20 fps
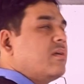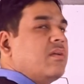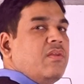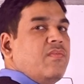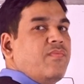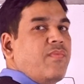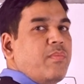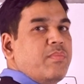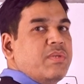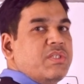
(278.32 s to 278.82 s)

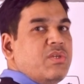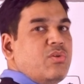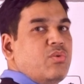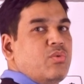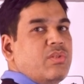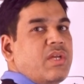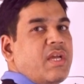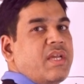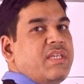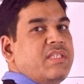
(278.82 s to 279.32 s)
information
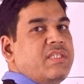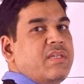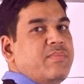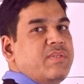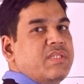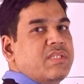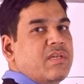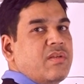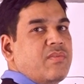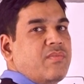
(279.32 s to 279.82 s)
to the ejb
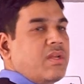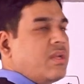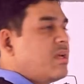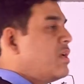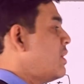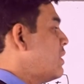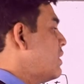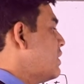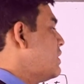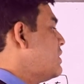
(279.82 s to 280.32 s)
EJB server.
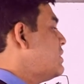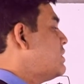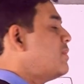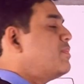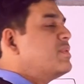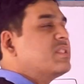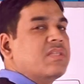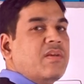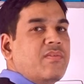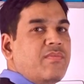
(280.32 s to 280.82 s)

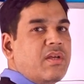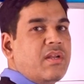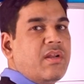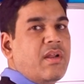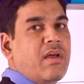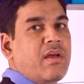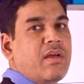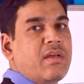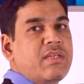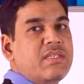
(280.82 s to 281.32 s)
EJB server
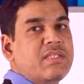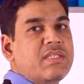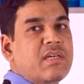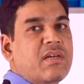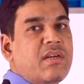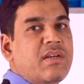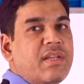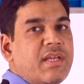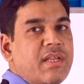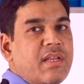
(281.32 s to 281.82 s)
uh, is a
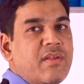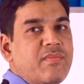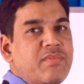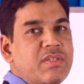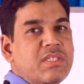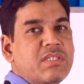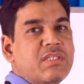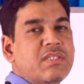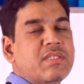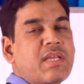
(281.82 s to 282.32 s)
container
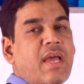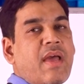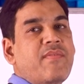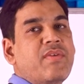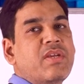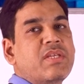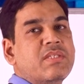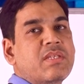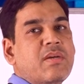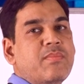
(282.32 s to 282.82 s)
which is
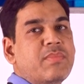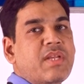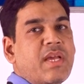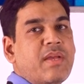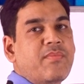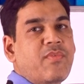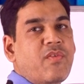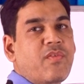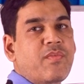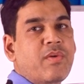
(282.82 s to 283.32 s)
having some
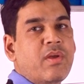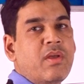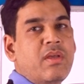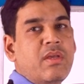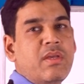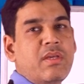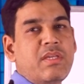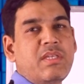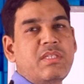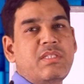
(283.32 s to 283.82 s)
type of
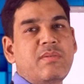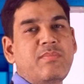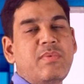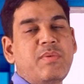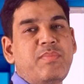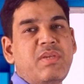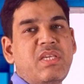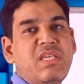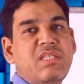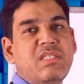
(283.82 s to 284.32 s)

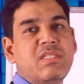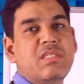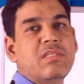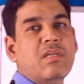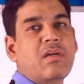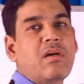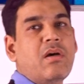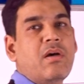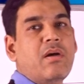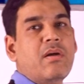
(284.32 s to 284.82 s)
EJB beans,
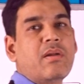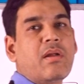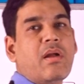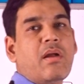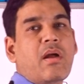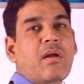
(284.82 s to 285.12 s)
uh,